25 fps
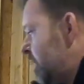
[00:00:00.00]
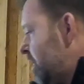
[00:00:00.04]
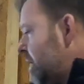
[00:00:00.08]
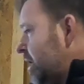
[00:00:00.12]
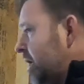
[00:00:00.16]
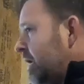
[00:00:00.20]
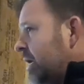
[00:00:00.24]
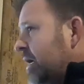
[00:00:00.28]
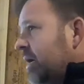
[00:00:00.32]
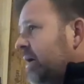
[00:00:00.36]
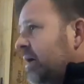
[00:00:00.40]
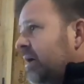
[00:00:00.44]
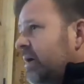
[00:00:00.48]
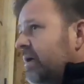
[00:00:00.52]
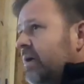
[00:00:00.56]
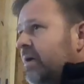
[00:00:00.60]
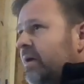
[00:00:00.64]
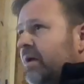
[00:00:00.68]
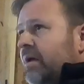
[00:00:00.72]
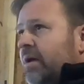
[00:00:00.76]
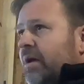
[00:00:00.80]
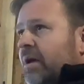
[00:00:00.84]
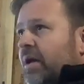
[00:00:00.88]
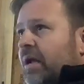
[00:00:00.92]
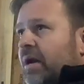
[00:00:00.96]
uh,
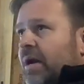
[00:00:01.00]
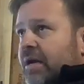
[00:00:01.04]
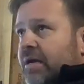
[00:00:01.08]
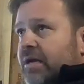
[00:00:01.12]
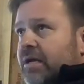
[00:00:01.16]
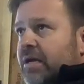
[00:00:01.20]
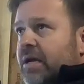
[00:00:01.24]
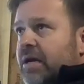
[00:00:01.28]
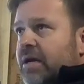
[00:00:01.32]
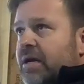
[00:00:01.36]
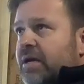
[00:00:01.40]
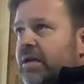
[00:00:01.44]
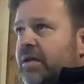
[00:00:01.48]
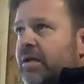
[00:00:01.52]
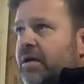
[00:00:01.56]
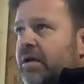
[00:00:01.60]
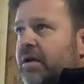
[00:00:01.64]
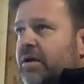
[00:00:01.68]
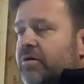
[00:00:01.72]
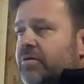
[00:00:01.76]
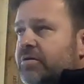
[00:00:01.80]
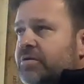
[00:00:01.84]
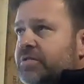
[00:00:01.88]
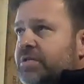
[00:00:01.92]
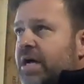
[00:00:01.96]
and I did,
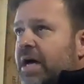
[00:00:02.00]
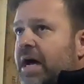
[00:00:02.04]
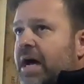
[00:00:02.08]
was